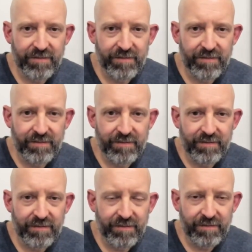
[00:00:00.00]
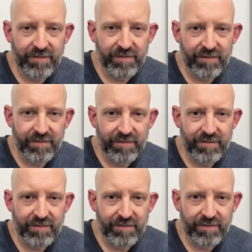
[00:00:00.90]

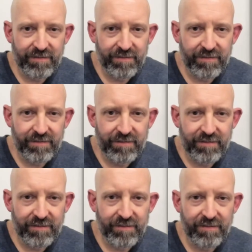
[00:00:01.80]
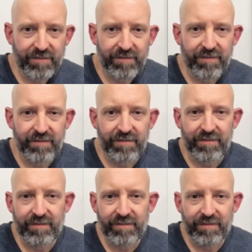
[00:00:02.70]

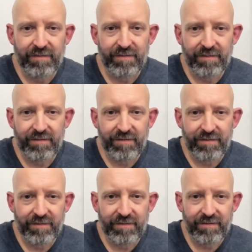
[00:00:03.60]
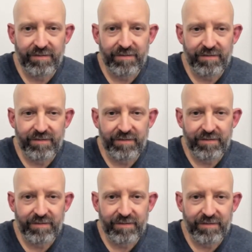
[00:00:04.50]

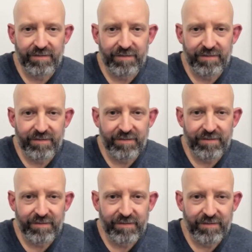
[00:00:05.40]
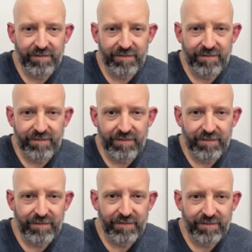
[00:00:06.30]

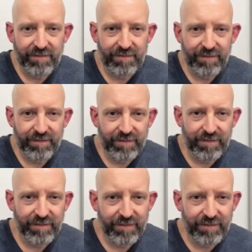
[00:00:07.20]
The person shown says nothing.